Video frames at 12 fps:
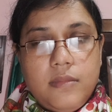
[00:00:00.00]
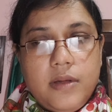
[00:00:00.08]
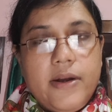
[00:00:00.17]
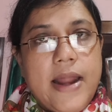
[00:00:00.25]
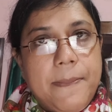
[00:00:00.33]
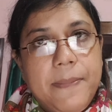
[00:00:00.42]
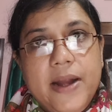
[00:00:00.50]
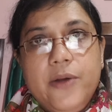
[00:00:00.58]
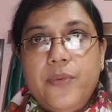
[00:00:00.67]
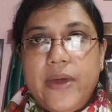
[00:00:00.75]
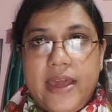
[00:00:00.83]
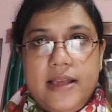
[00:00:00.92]

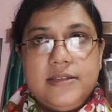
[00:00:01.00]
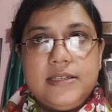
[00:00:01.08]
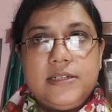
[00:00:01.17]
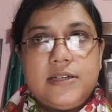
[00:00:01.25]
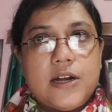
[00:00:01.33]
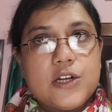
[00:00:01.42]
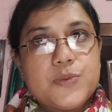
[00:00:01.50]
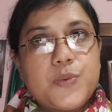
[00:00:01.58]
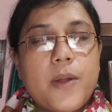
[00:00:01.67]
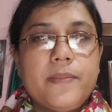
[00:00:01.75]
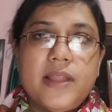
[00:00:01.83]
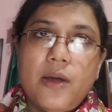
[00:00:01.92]
rapid ways
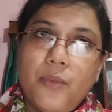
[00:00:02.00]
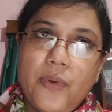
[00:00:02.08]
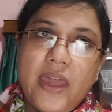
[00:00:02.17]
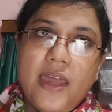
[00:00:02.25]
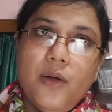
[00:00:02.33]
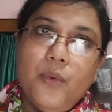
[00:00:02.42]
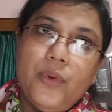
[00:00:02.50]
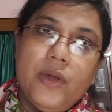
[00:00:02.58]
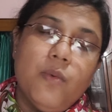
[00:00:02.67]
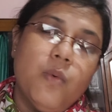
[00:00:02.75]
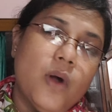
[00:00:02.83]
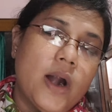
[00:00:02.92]
transformed the way we
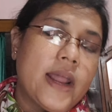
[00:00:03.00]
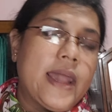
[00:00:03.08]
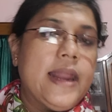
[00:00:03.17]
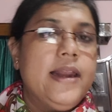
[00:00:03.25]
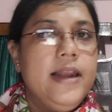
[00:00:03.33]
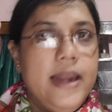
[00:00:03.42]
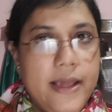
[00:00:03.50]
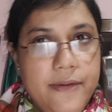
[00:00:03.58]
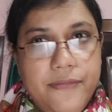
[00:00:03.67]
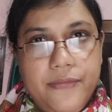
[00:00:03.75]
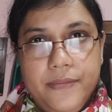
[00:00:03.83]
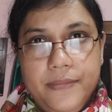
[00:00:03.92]
work and live.